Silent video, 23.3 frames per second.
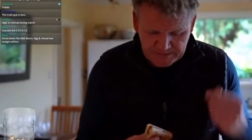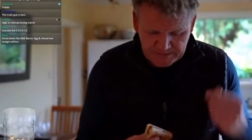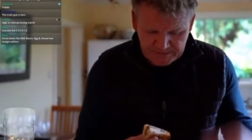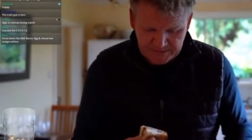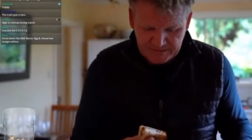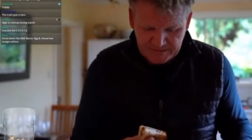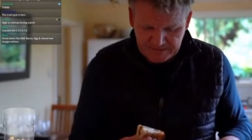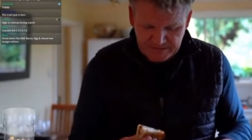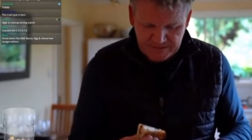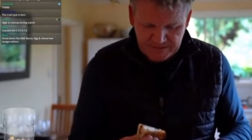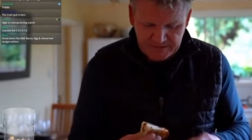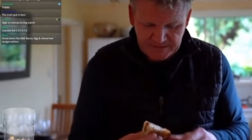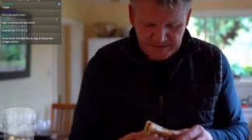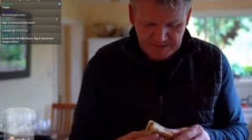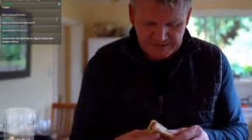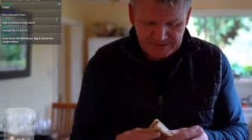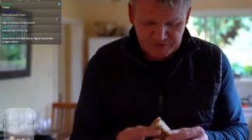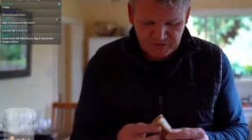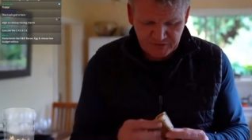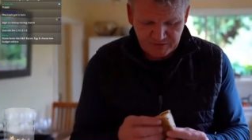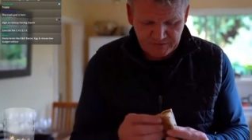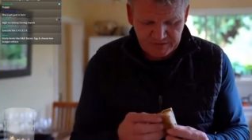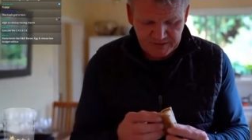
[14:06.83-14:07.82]
I like
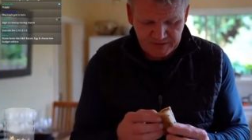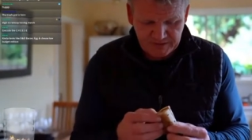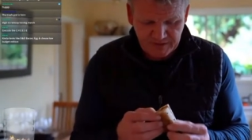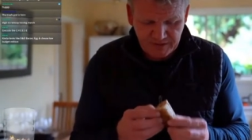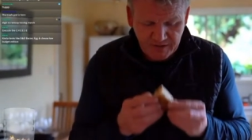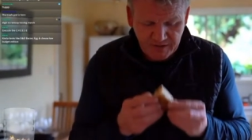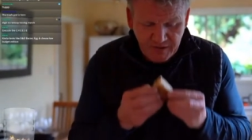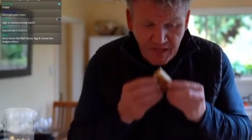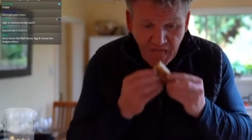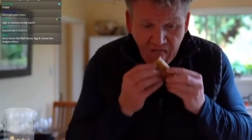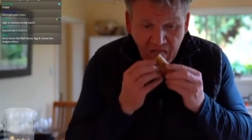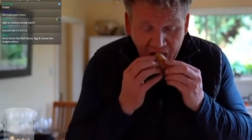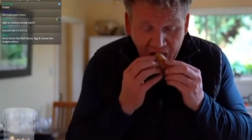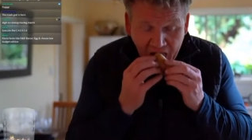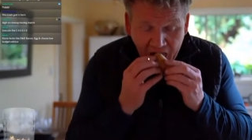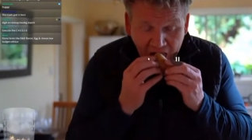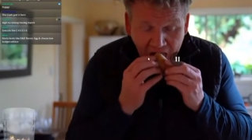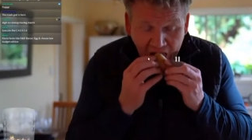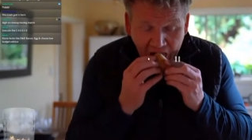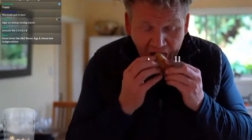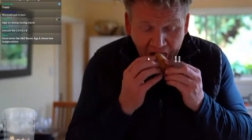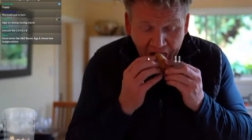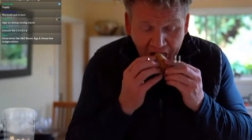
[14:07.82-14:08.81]
a tomato soup with my
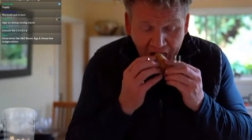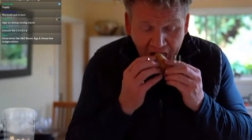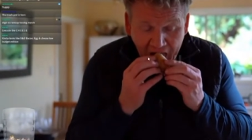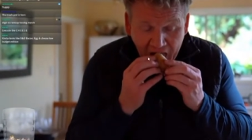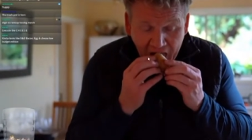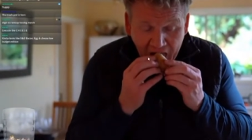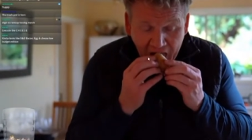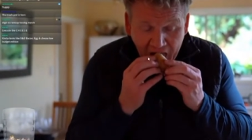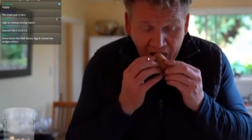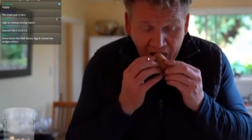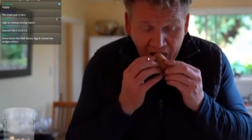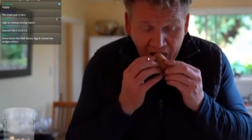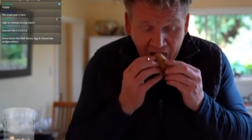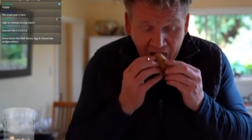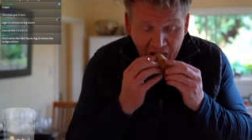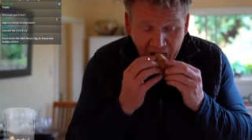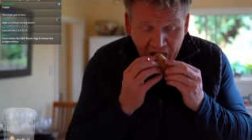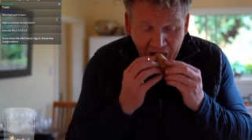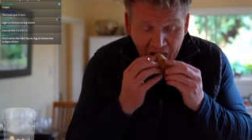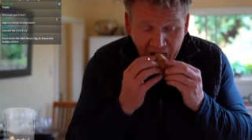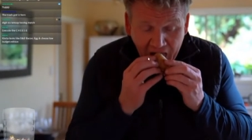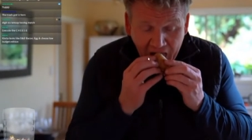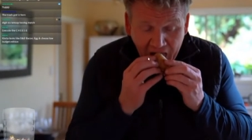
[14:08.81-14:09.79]
grilled cheese sandwiches, though.
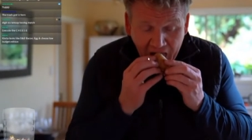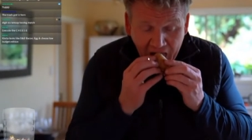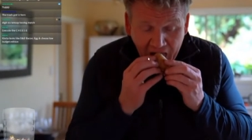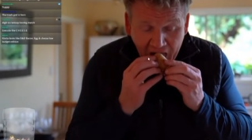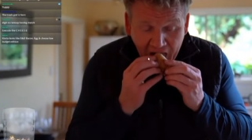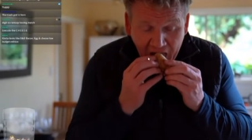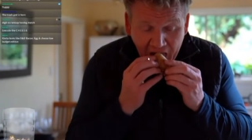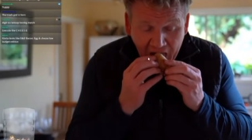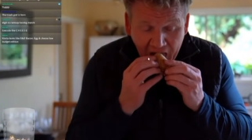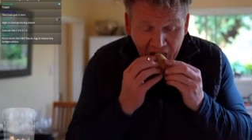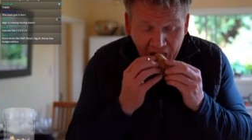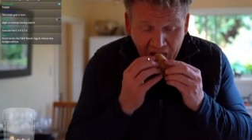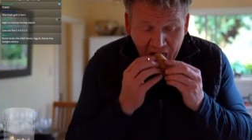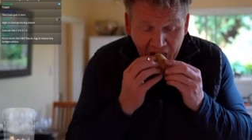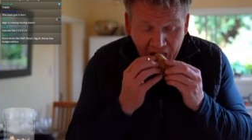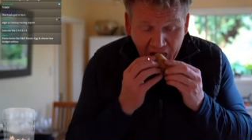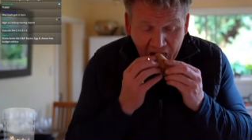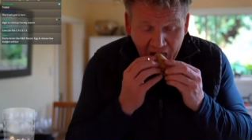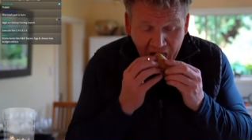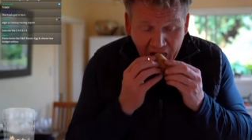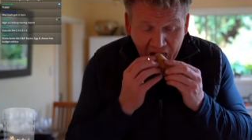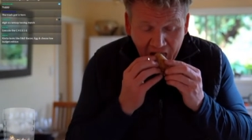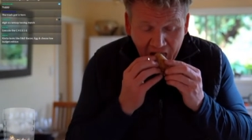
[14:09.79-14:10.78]
That's, like,
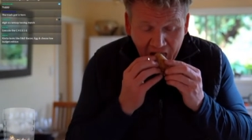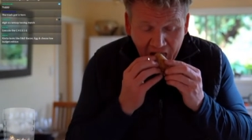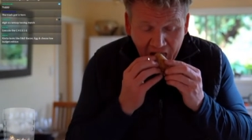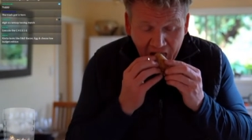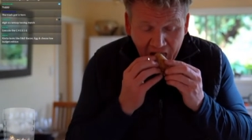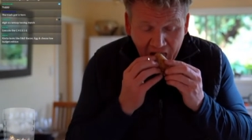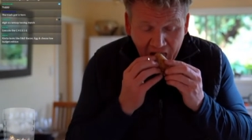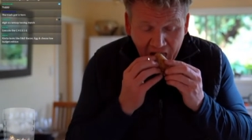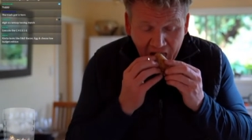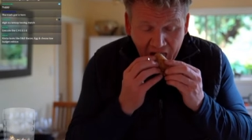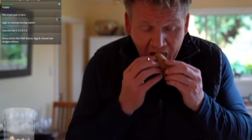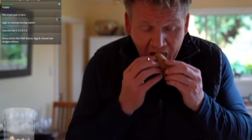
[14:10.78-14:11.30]
good shit.